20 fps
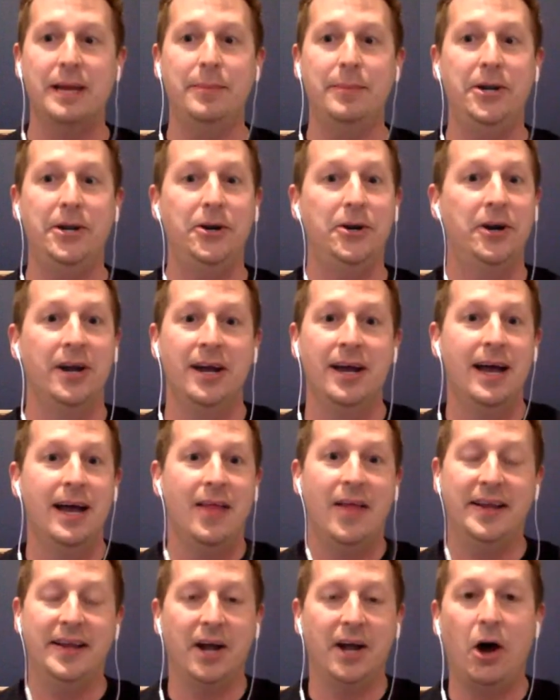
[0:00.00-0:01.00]
I'm here.
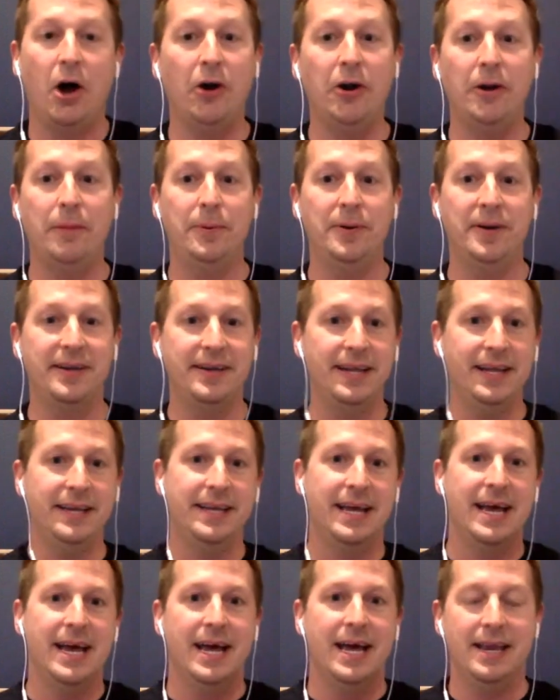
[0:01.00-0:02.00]
That's 100%
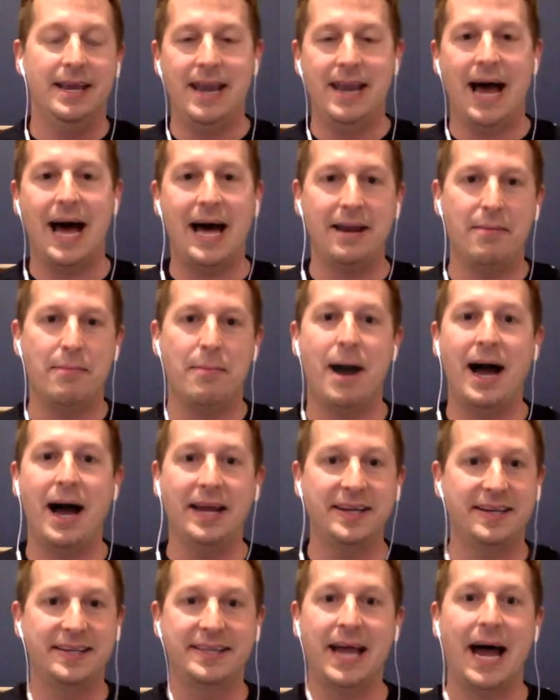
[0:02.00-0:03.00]
not
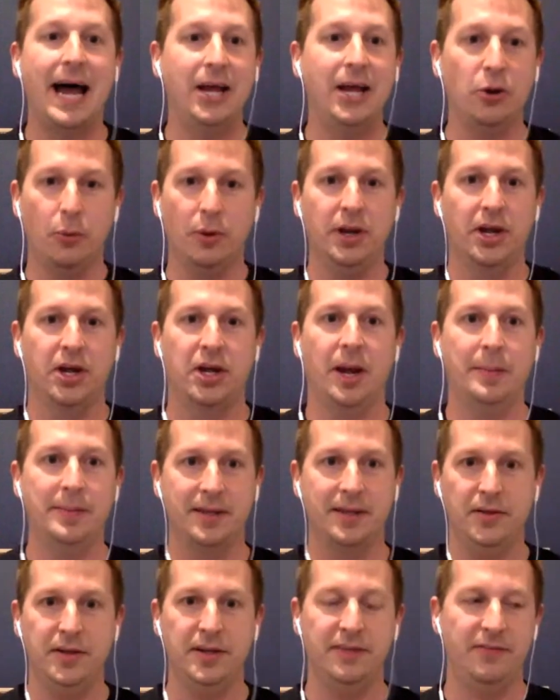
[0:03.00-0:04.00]
my style when it comes
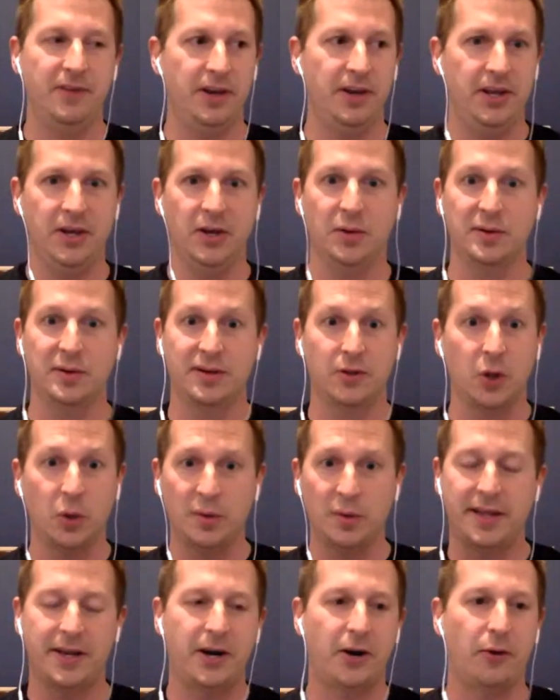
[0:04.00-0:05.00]
to these videos.
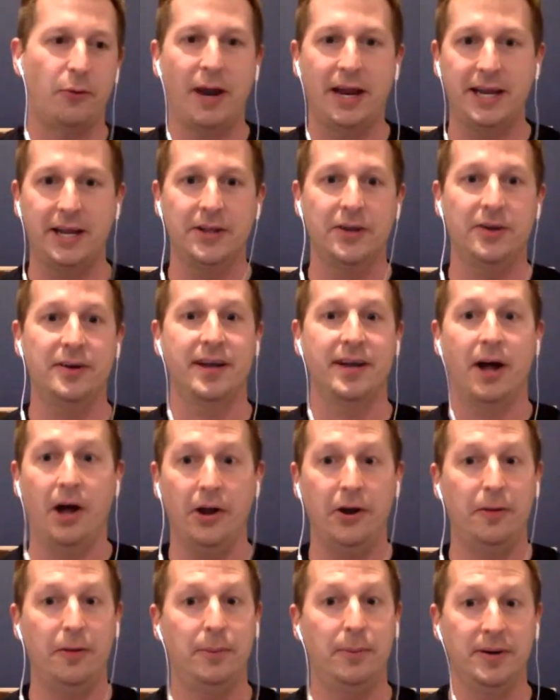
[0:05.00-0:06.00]
Those that are regulars
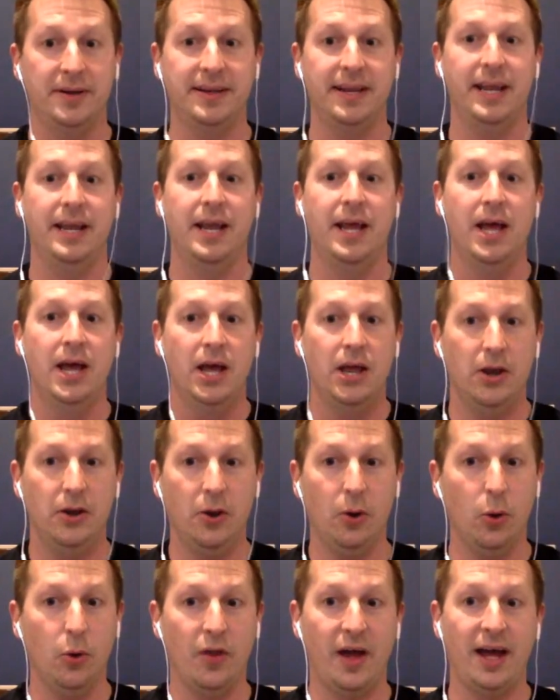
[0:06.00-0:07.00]
100%
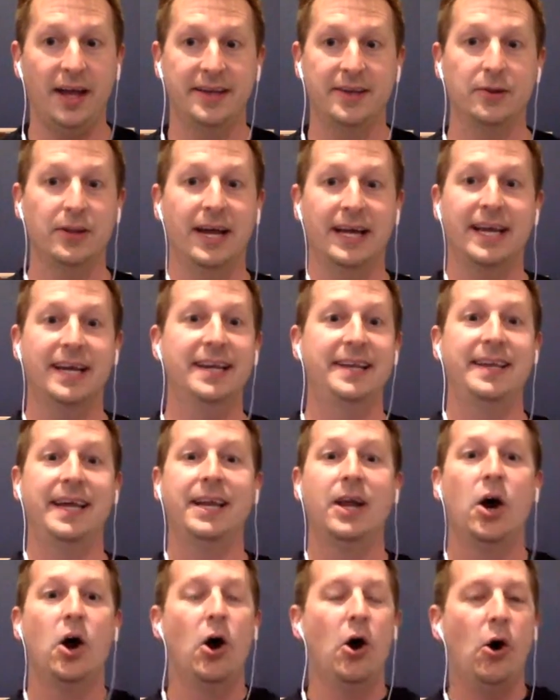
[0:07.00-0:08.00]
know that. So, like I
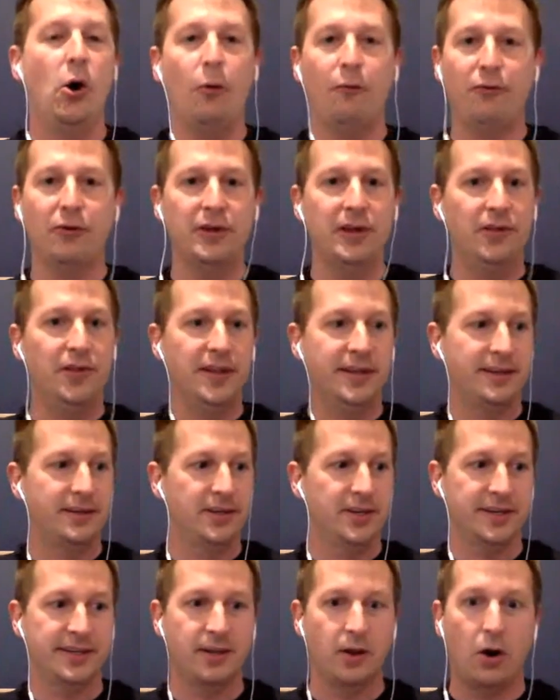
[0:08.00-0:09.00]
said, hopefully this
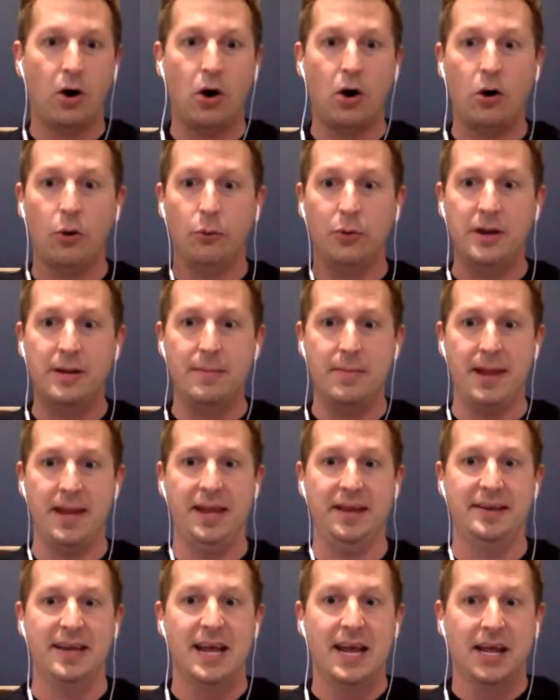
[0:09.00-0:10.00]
just all
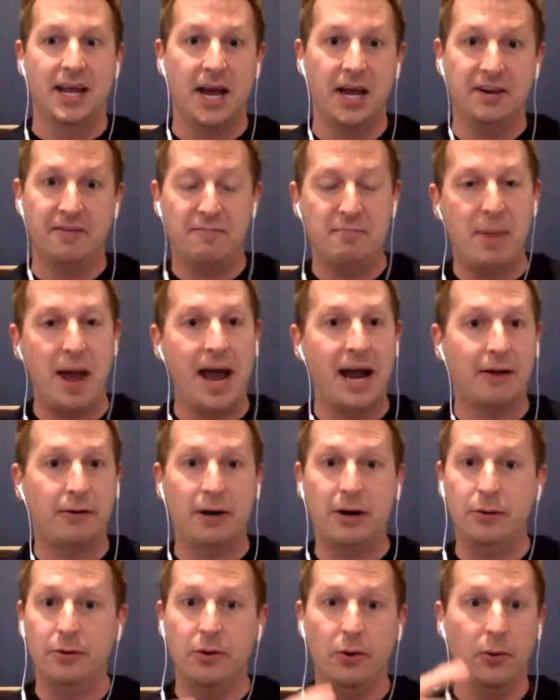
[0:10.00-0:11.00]
remains kind of
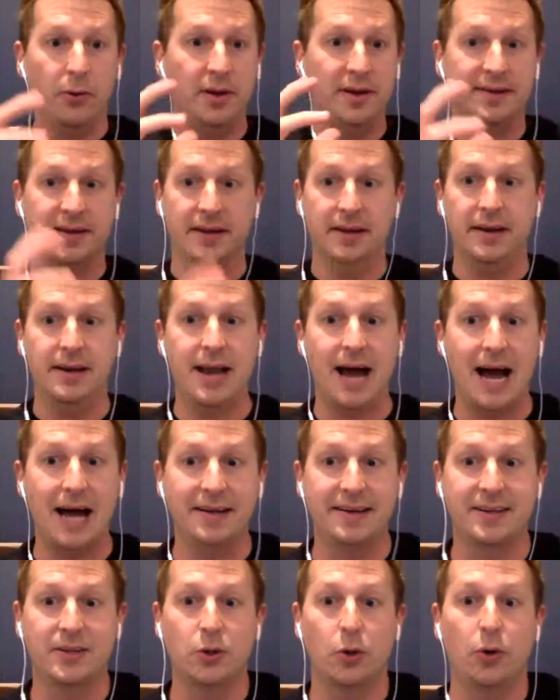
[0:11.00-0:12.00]
background noise, a
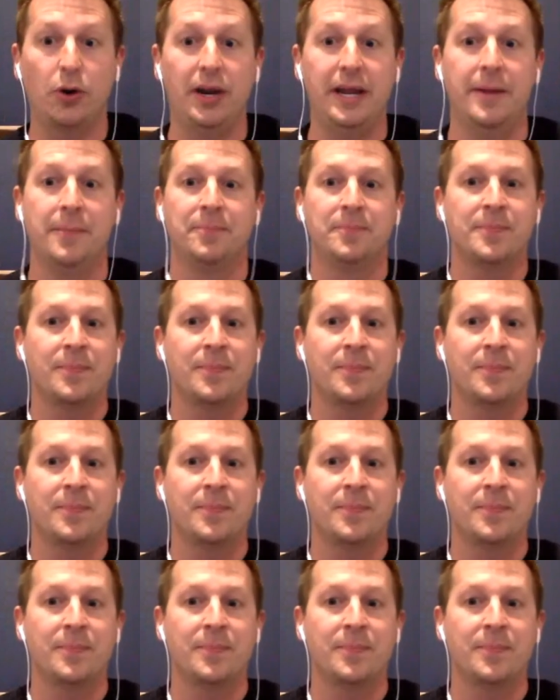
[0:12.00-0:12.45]
non story.